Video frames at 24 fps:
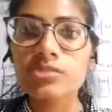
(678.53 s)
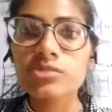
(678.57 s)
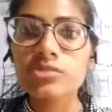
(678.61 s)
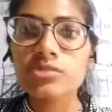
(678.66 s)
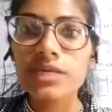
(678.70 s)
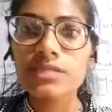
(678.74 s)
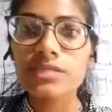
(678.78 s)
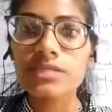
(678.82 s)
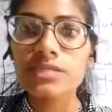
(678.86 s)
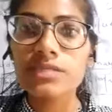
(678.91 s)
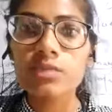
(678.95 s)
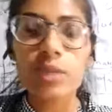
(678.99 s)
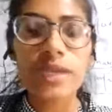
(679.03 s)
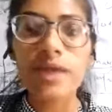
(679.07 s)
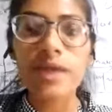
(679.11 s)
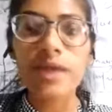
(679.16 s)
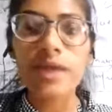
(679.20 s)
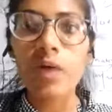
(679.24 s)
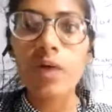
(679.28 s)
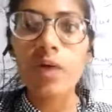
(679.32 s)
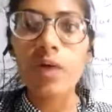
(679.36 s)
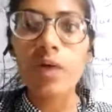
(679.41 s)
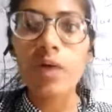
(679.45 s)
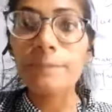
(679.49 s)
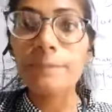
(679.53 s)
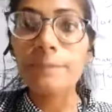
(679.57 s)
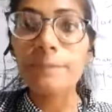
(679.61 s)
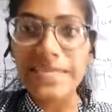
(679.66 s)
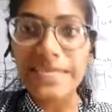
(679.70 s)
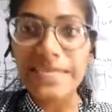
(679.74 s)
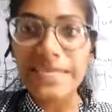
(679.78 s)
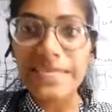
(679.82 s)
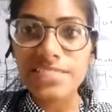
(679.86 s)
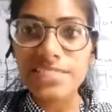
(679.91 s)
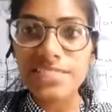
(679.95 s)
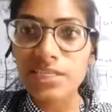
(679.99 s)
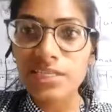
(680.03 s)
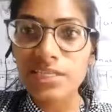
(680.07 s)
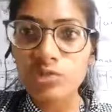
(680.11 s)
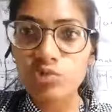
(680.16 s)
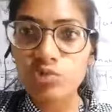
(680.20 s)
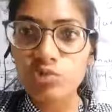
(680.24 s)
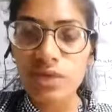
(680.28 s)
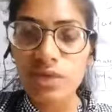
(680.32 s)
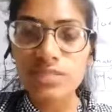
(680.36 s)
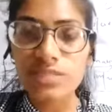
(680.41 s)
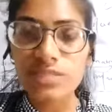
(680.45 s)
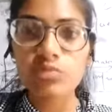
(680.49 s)
whenever a bee stings to us,
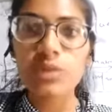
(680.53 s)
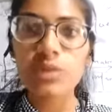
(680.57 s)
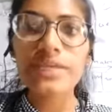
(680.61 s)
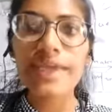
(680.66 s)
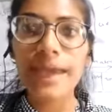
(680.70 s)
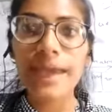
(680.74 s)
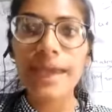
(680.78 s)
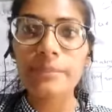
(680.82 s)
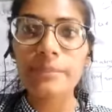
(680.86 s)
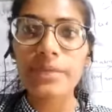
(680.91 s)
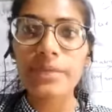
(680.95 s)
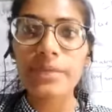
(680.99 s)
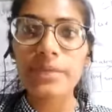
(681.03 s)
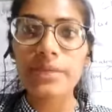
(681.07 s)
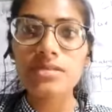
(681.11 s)
what happens?